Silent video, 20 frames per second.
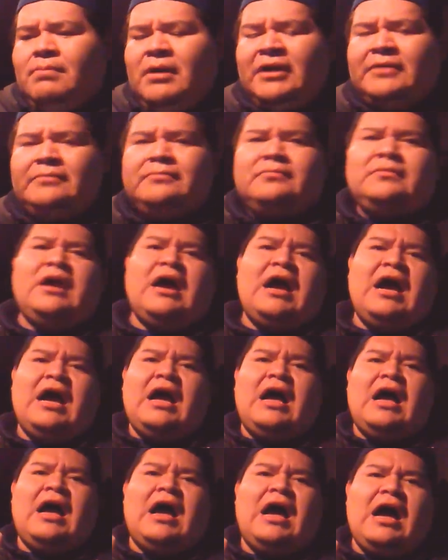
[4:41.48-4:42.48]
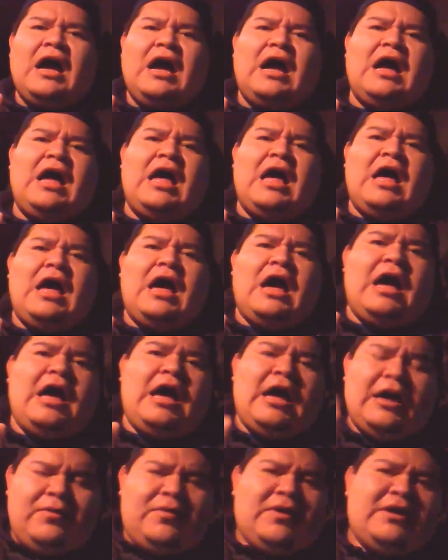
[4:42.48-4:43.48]
But
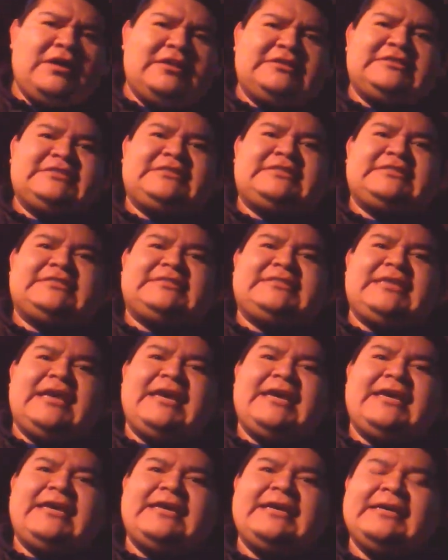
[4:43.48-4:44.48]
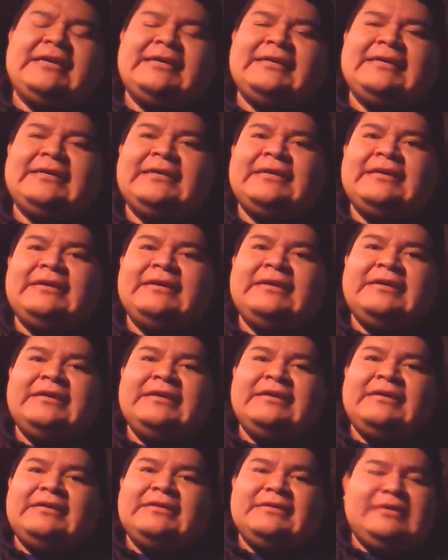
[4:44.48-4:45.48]
I wanted just to say,
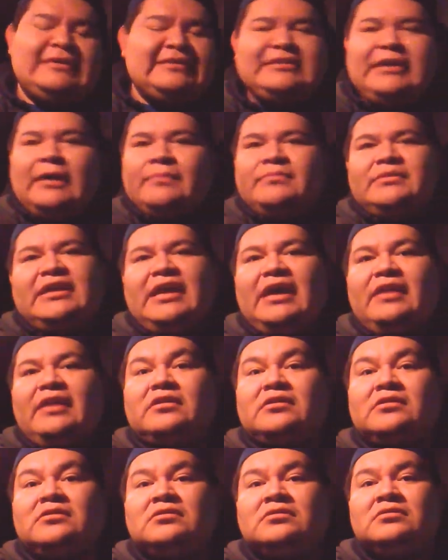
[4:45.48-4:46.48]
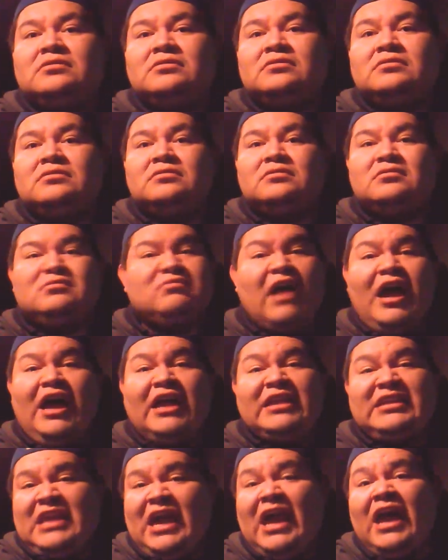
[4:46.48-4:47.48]
let's come together
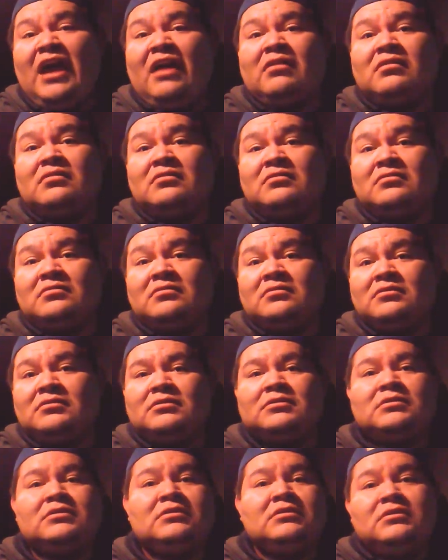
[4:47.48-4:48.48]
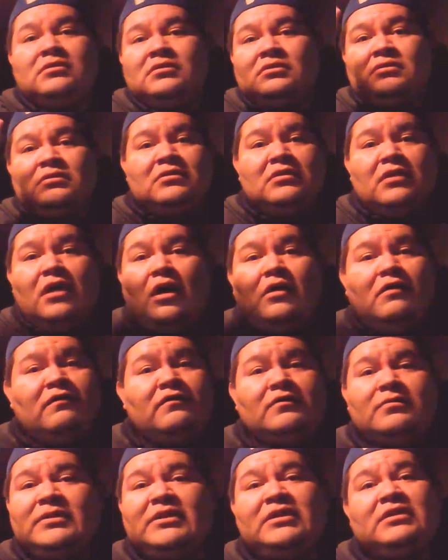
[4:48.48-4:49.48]
right now
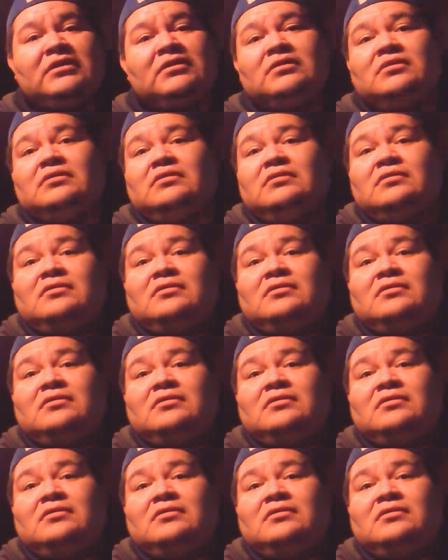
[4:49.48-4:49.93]
over me.